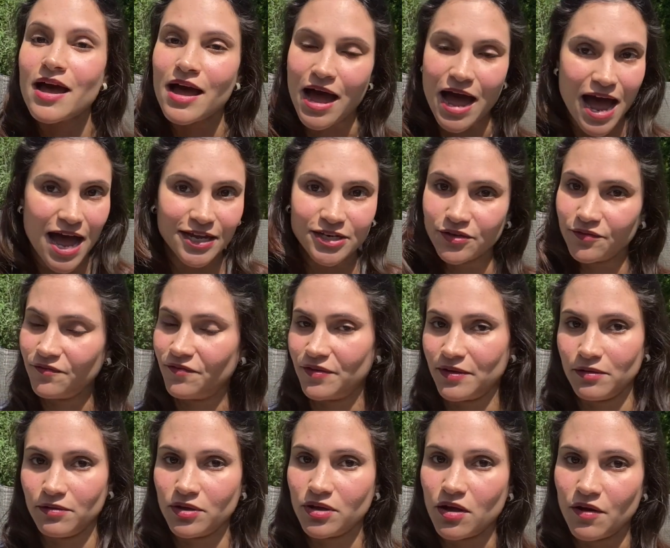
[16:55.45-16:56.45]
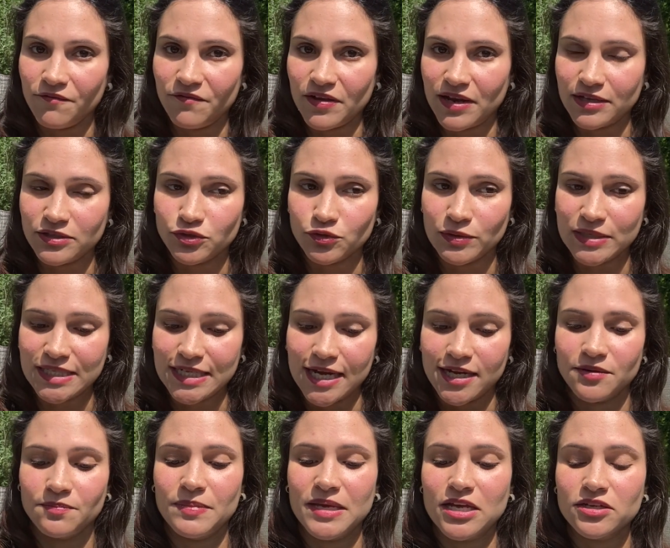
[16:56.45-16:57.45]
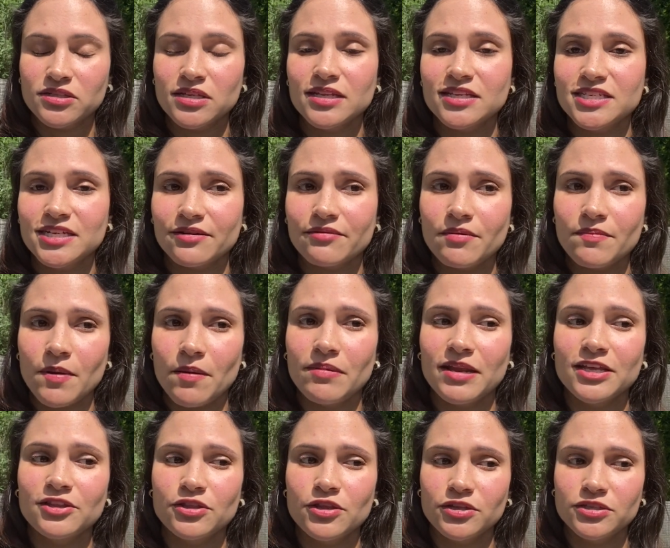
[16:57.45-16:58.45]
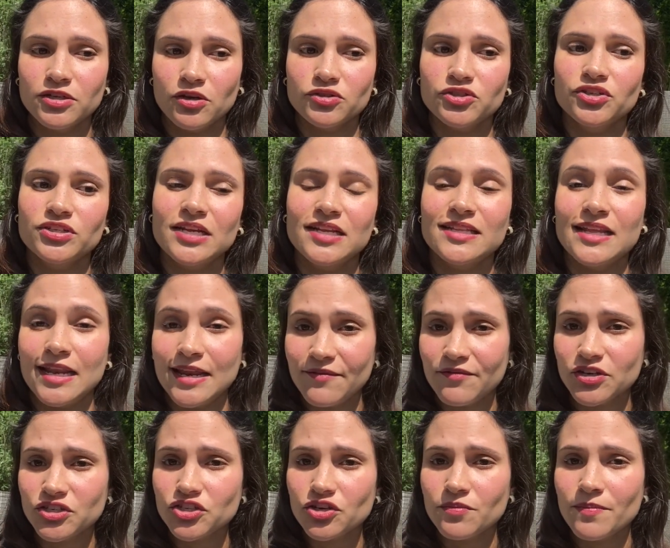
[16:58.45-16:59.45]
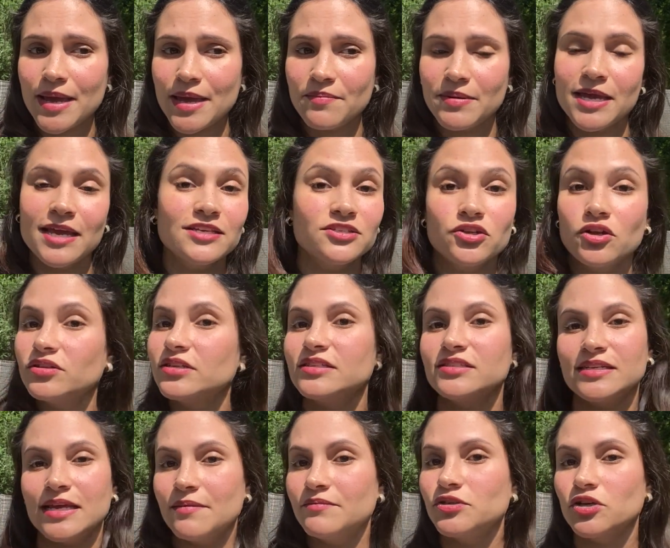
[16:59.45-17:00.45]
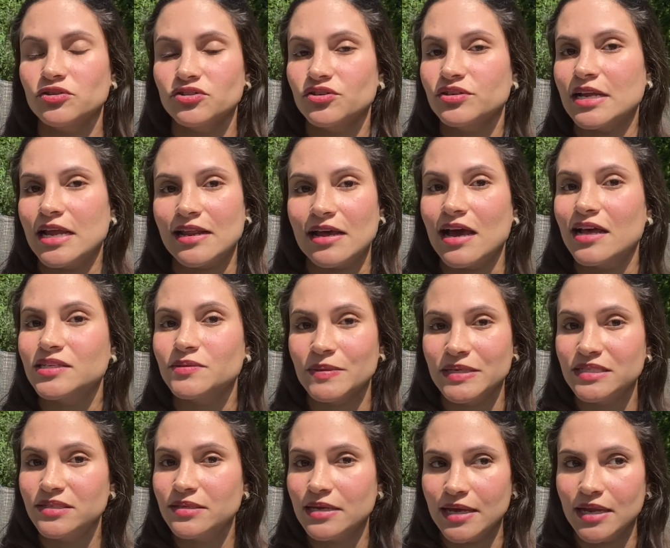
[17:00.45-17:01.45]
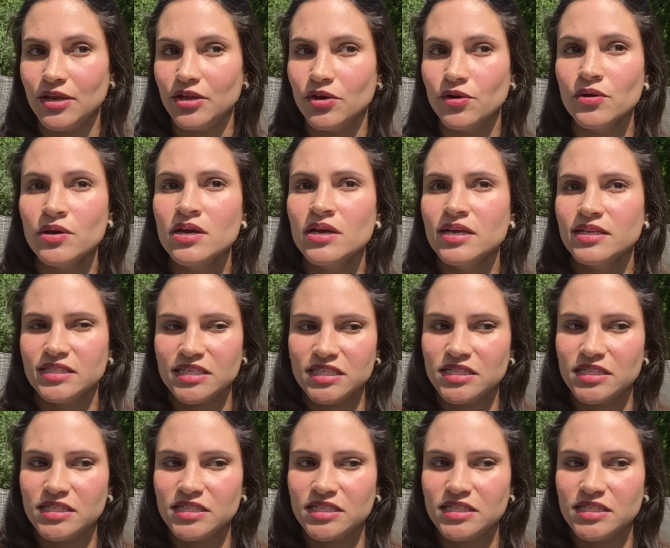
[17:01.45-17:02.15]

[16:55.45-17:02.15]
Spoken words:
I don't feel confident doing that because in the Czech Republic, the doctor that delivers your baby is not the same doctor that has been seeing you since